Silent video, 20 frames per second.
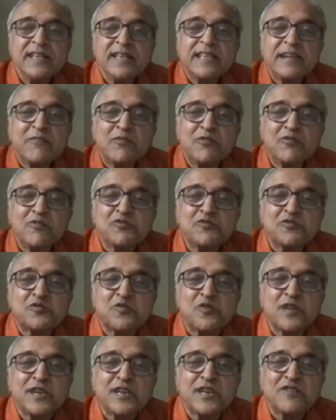They would do
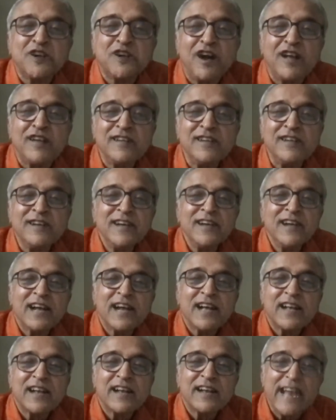stories on
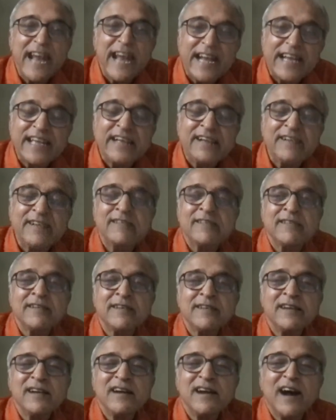relating
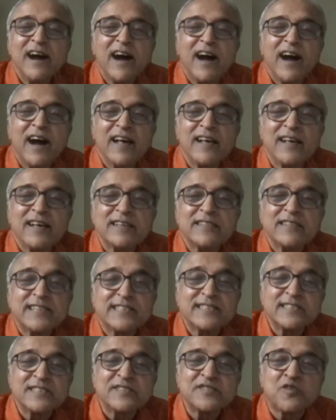uh,
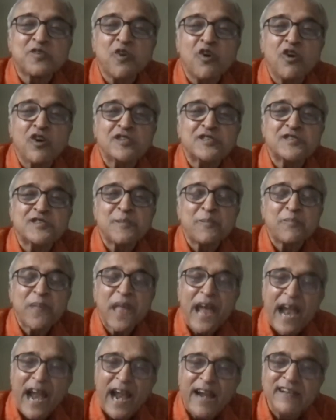Sachin's scores
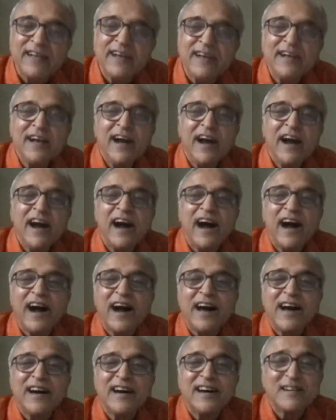and uh,
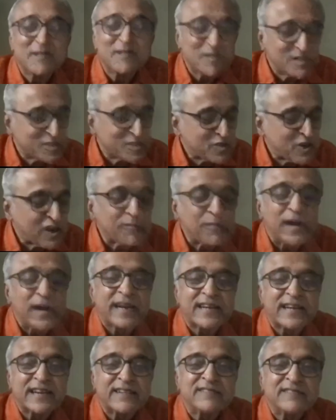uh, stock
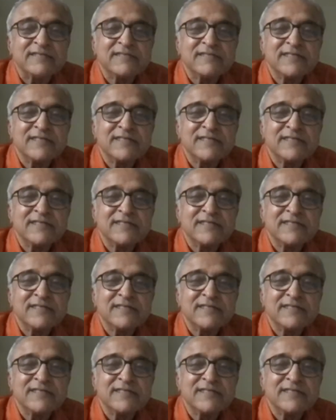market.